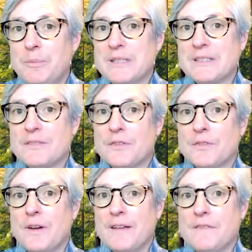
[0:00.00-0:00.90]
business for
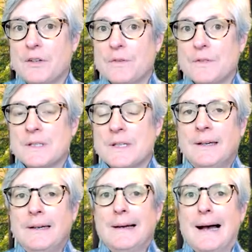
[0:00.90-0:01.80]
5 years.
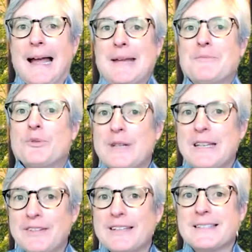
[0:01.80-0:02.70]
I am
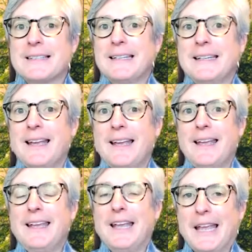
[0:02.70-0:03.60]
previously a
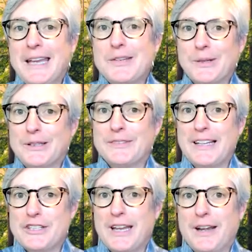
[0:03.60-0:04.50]
K-12
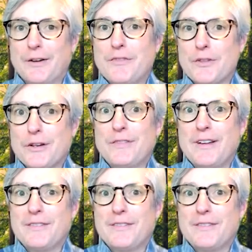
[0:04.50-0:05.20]
educator of 35